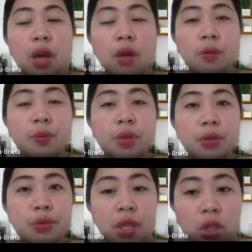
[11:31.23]

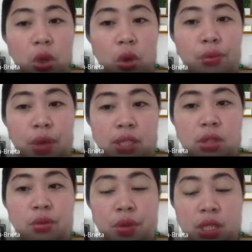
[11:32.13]
video
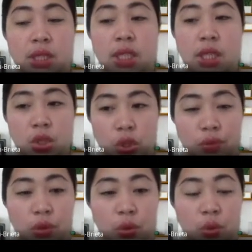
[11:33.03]
face-to-face interview,
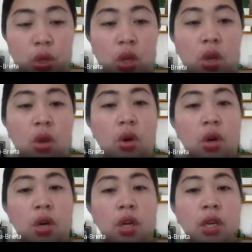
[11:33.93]
or
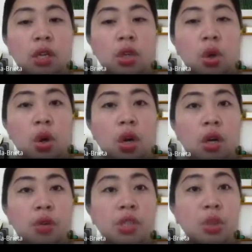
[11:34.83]
your
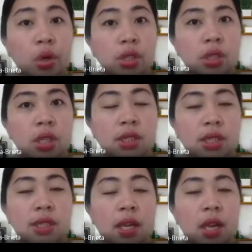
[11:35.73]
resources is
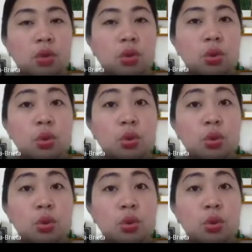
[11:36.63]
allowed to do so.